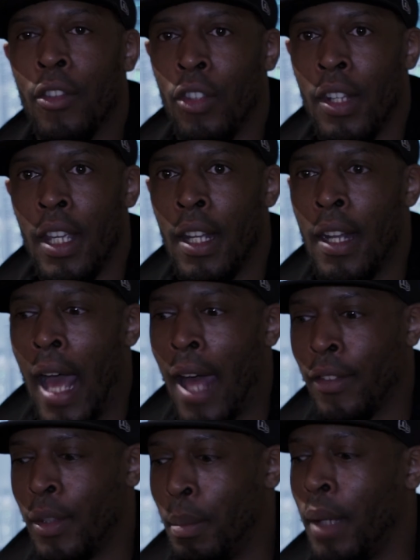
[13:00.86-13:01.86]
engineering
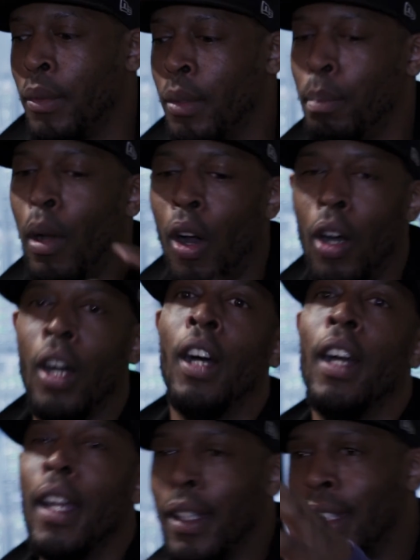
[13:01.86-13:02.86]
has to be able to put
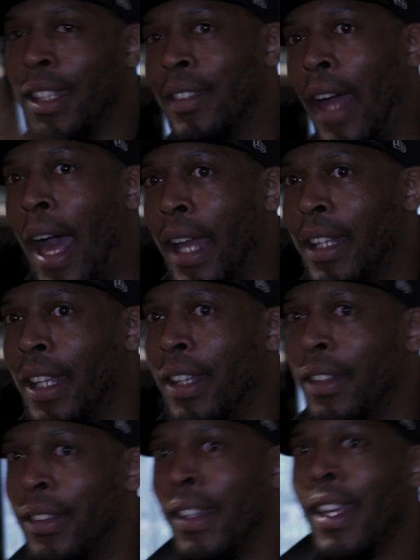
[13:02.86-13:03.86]
these
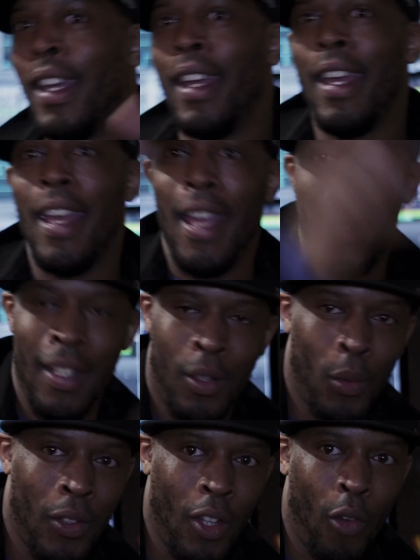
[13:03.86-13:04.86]
ideas
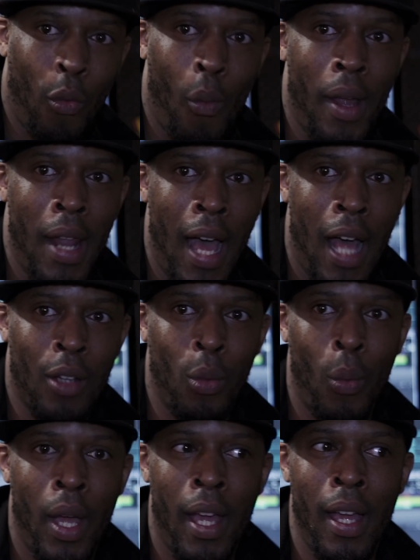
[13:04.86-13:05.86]
into his software and
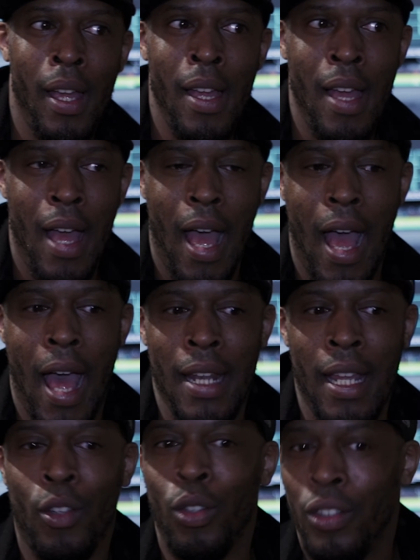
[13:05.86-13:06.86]
hardware,
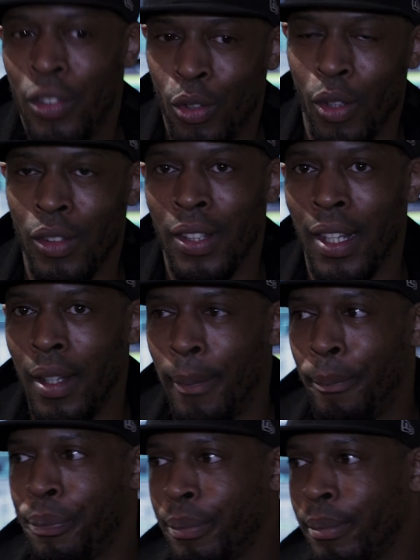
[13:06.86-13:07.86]
and then construct it.
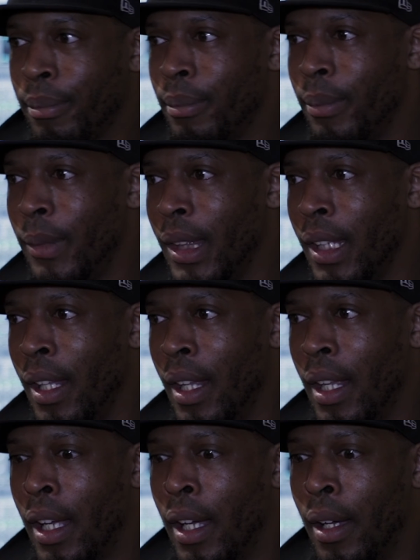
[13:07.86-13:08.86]

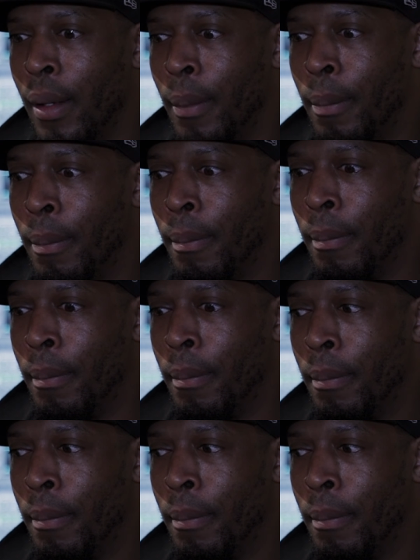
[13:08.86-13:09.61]
So